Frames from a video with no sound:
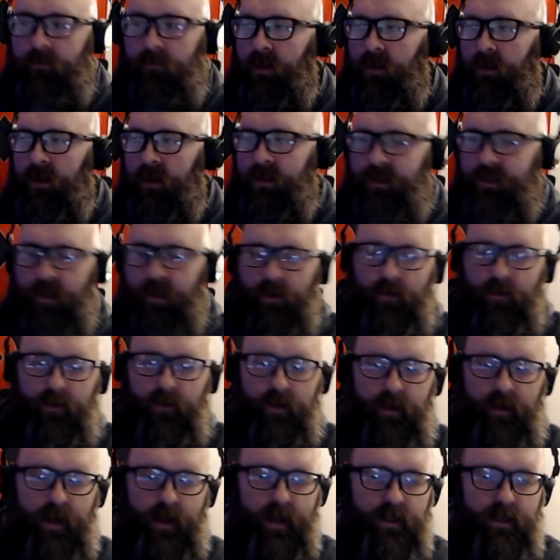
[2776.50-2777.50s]
So
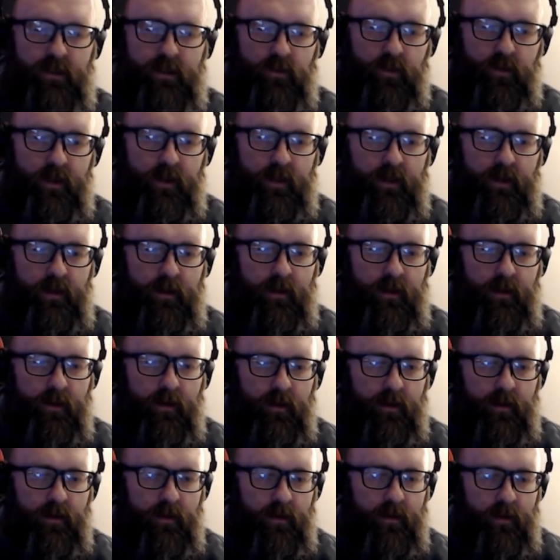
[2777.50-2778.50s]
next week,
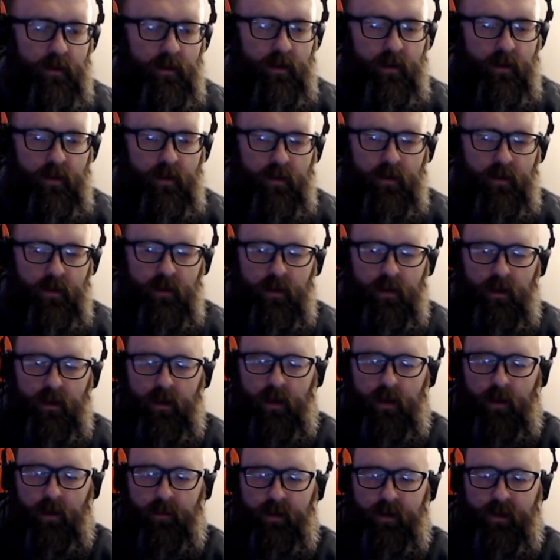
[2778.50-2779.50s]

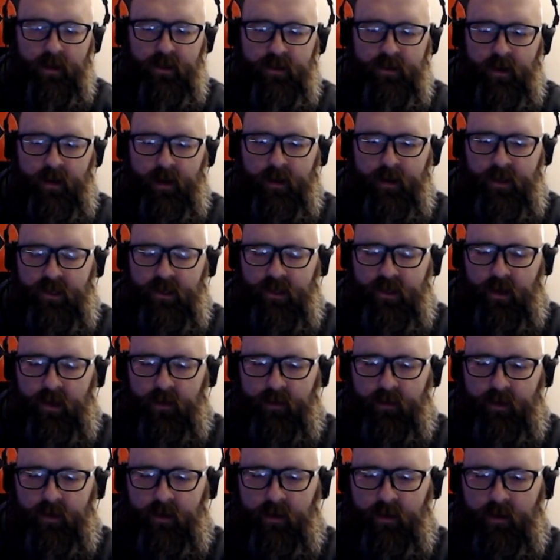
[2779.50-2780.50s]
I'm going to try and share
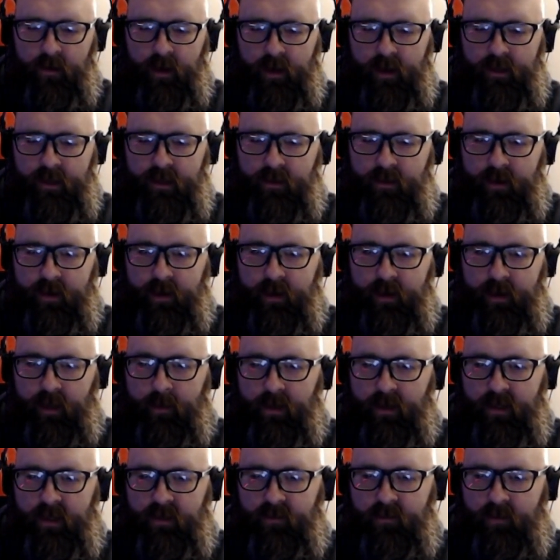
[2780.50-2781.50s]
the correct screen. Let me
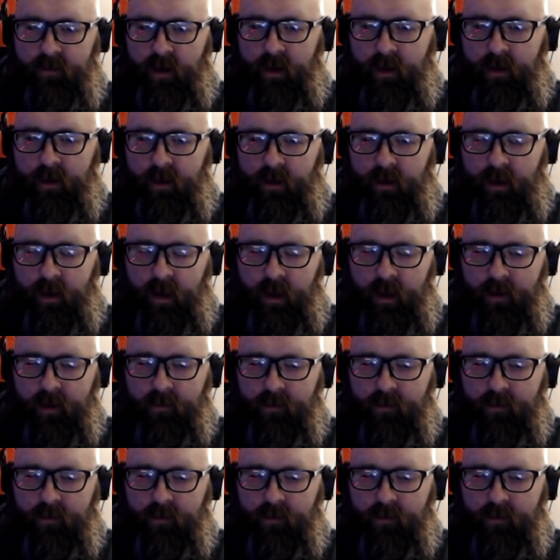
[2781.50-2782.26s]
just find it. I have